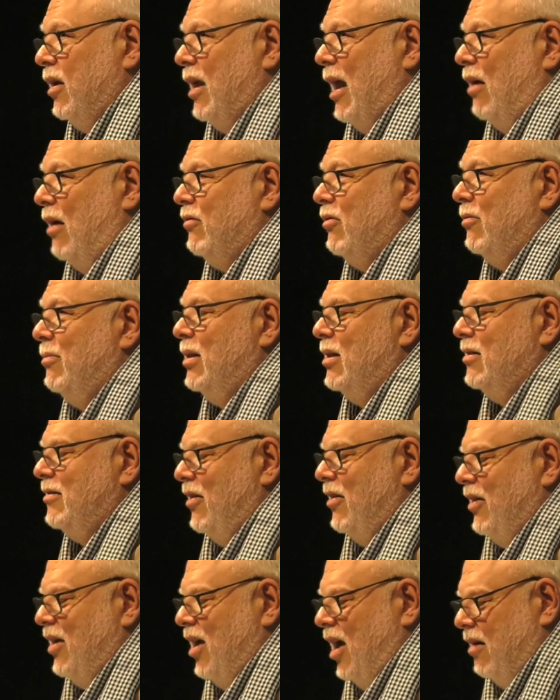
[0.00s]
encounter
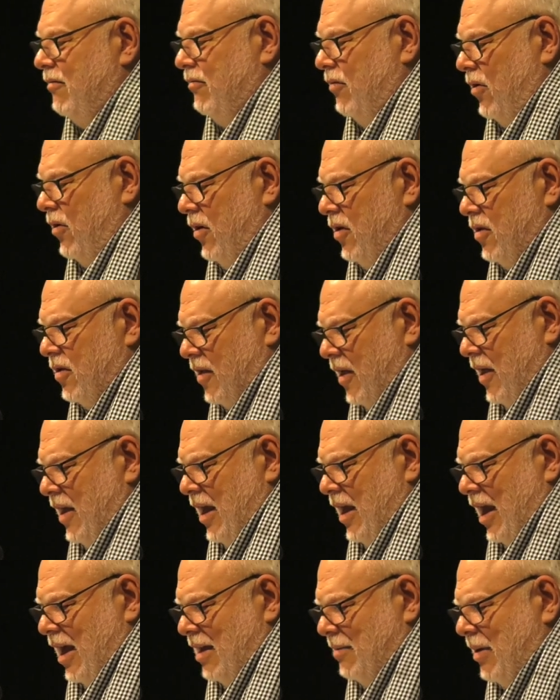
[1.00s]
military convoys
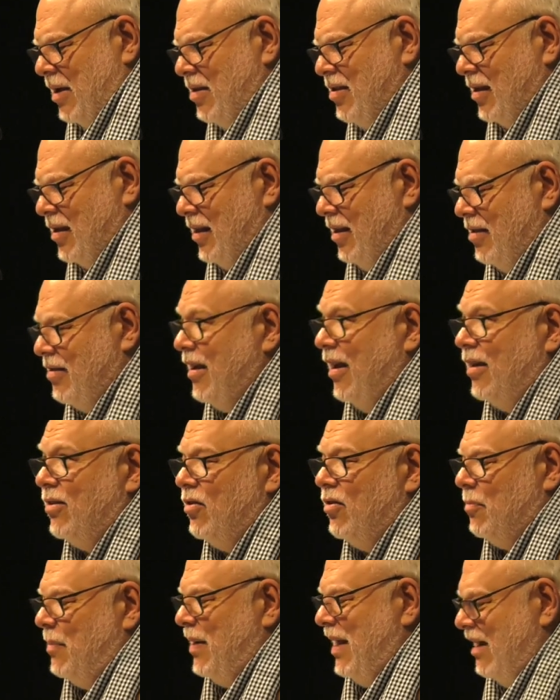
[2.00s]
and basically
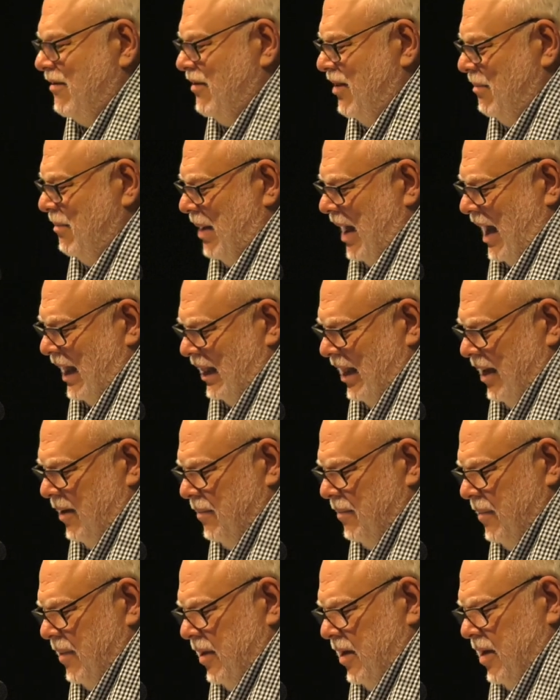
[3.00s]
sailors behaving badly.
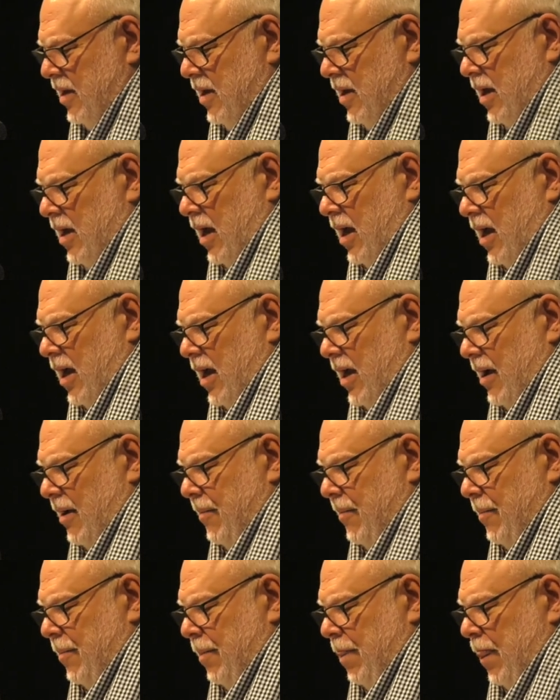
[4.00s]

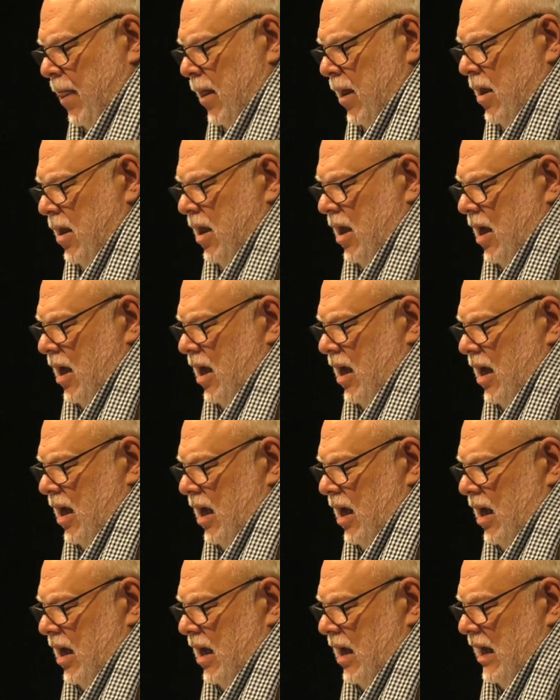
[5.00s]
Um,
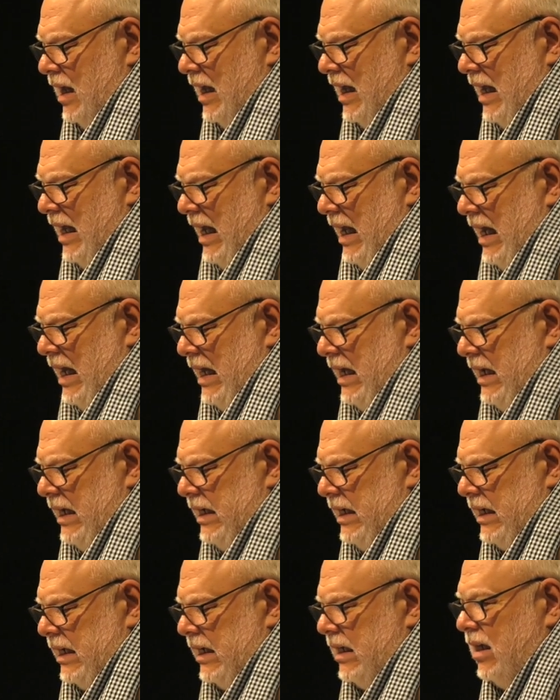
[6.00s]
uh,
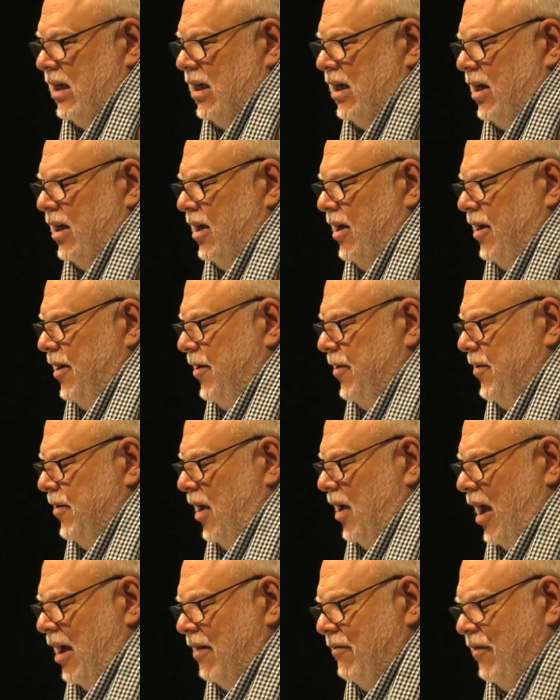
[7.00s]
and uh,
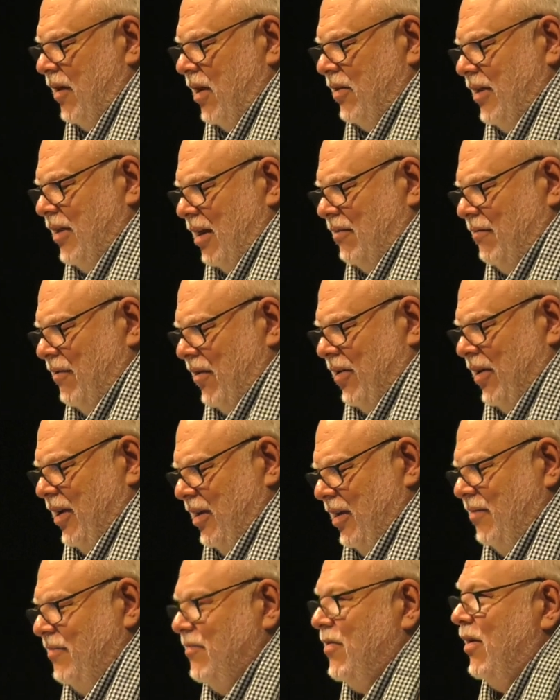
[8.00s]
I found that
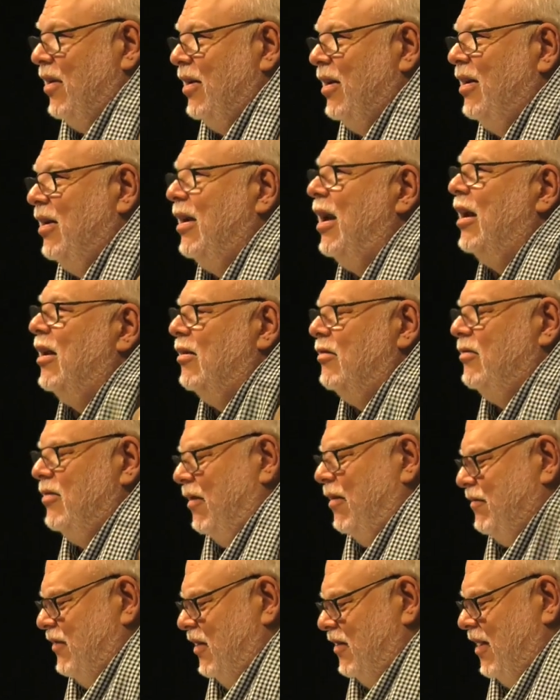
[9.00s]
very, very kind of
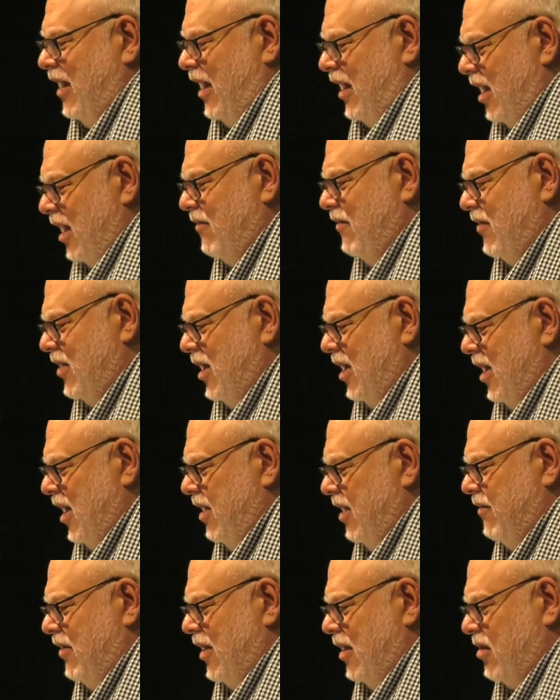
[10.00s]
tough to take, even,
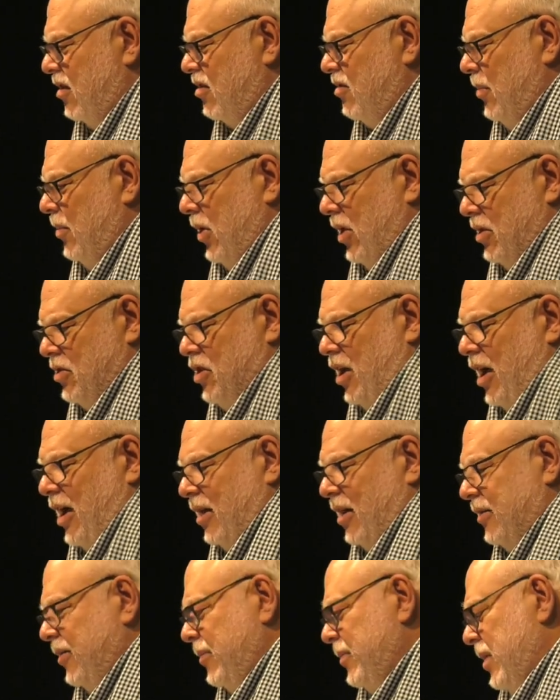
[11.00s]
even as a small
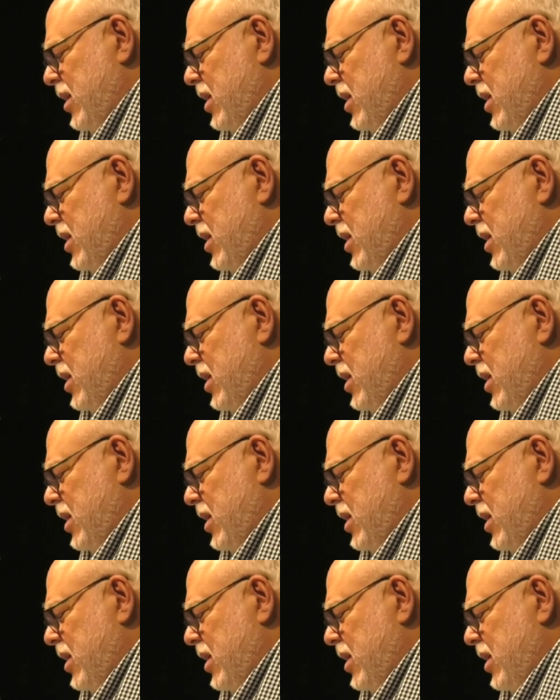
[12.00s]
child.